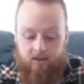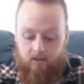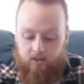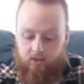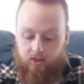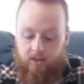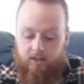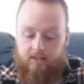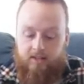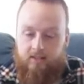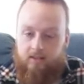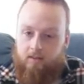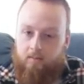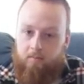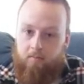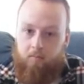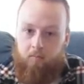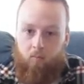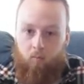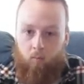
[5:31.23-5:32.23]
So here's
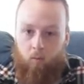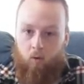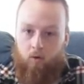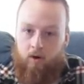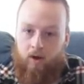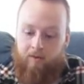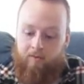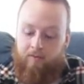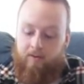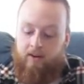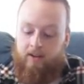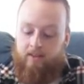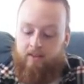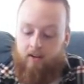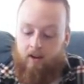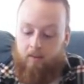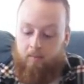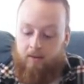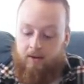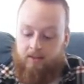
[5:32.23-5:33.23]
some walnut veneer that
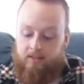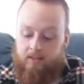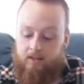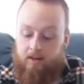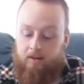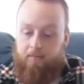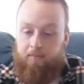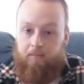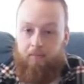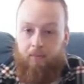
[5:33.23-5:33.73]
I picked up.